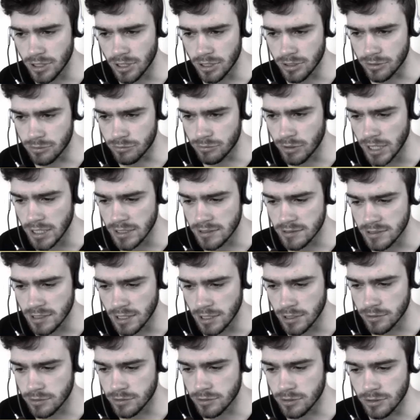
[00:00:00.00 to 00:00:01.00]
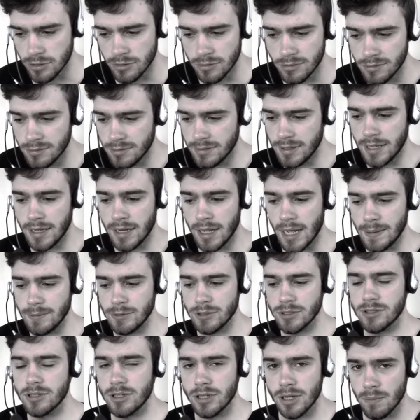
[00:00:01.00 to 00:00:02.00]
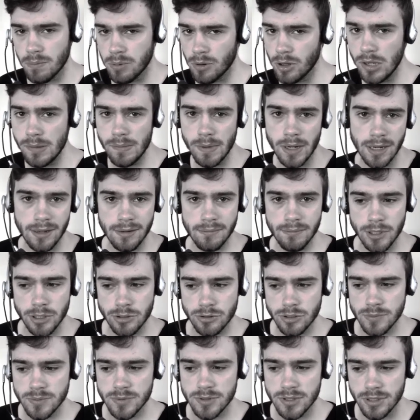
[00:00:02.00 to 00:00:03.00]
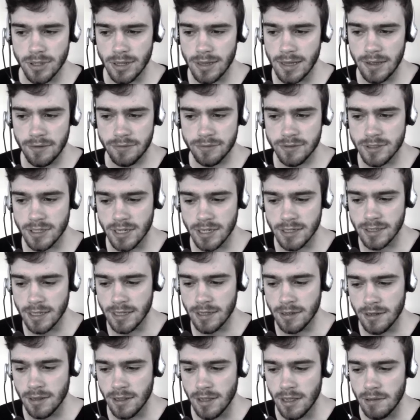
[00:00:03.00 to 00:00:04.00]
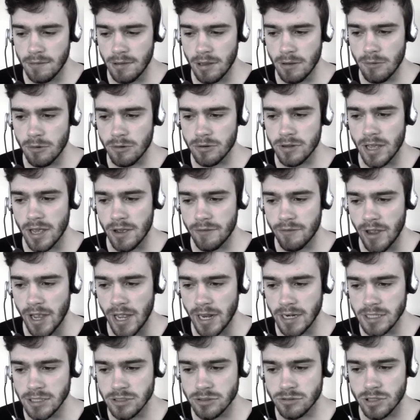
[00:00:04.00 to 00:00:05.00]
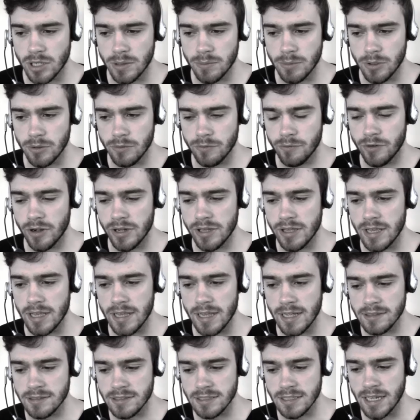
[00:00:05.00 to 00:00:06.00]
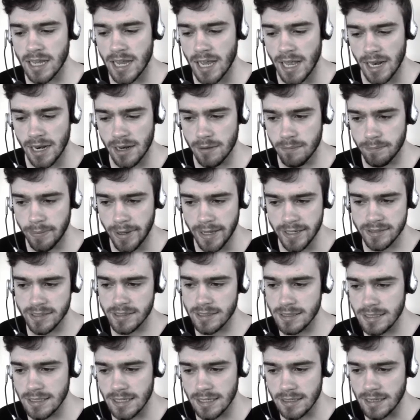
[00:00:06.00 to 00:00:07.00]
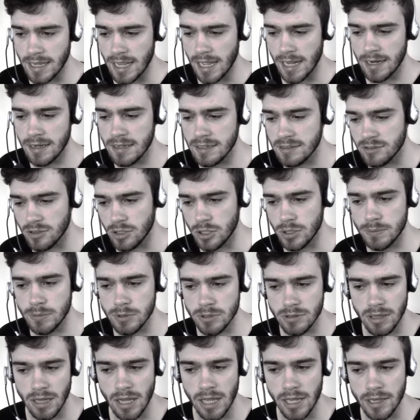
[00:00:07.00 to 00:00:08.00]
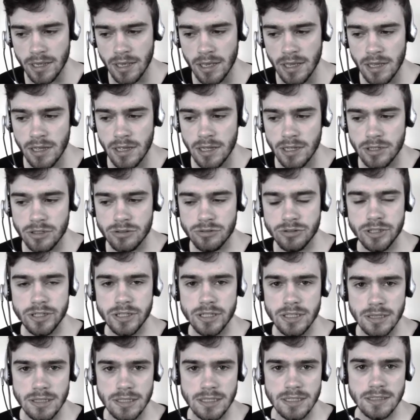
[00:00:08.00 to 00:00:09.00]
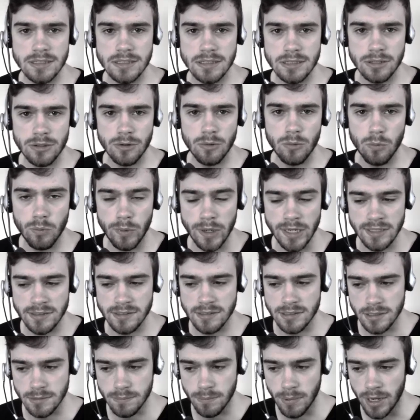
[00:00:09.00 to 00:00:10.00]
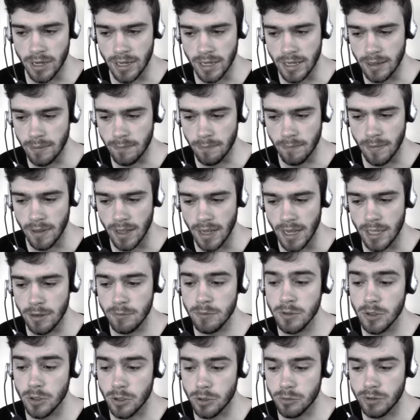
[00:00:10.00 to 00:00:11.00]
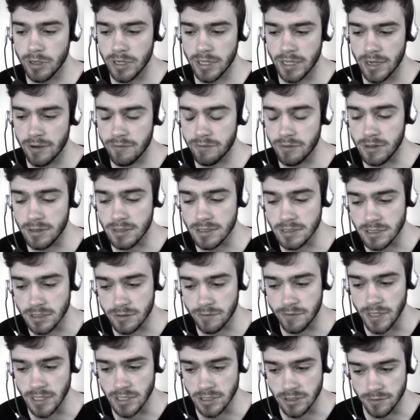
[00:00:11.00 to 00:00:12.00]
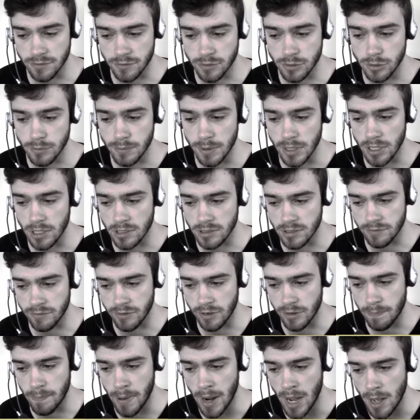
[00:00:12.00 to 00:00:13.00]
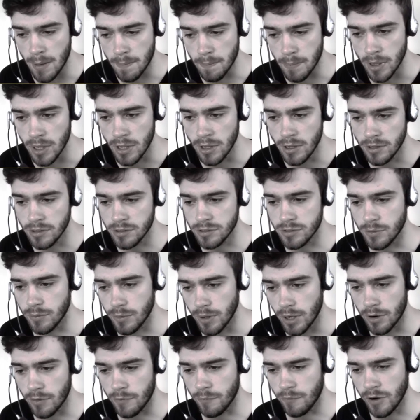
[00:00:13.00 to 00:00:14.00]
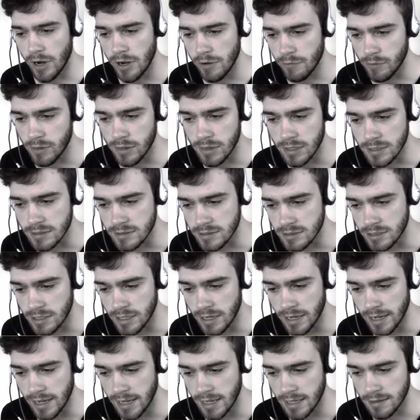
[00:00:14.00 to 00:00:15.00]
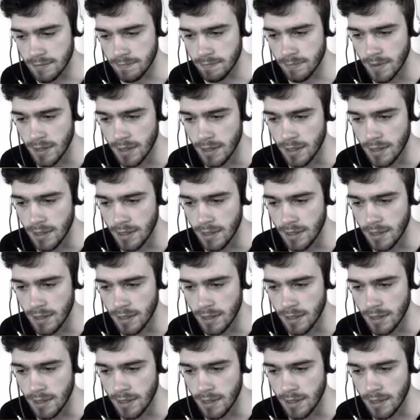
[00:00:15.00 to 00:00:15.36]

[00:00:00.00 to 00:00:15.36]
on the right side, so then I'm just going to deploy my troops on the left side, and you won't have any trouble fighting against the cannon. Basically that cannon is almost like 3 elixir wasted by him. And we already have an elixir advantage of 2 because of our pump, so we have 5 elixir ahead.